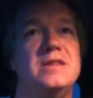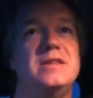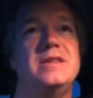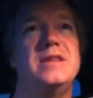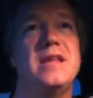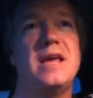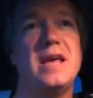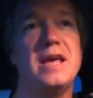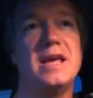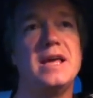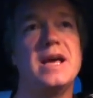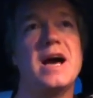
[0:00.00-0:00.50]

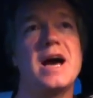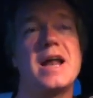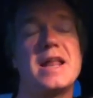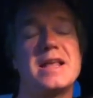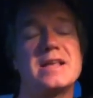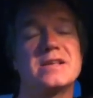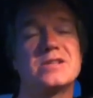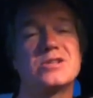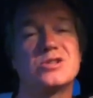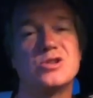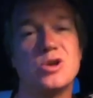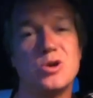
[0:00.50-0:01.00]
they got
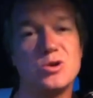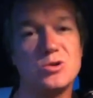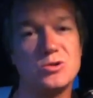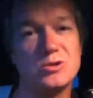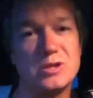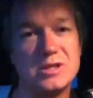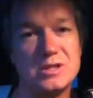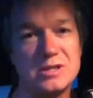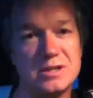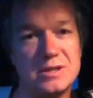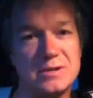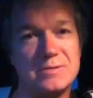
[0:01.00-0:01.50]
it sold
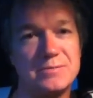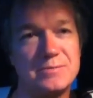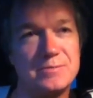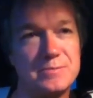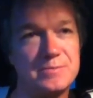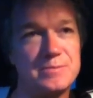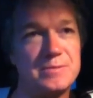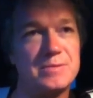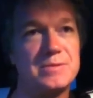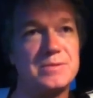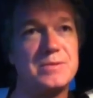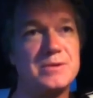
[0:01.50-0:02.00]
as a,
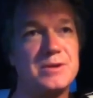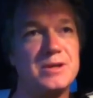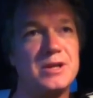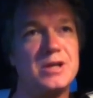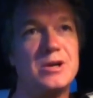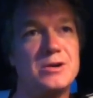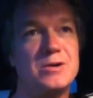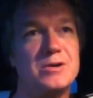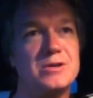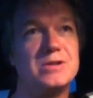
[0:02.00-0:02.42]
you know,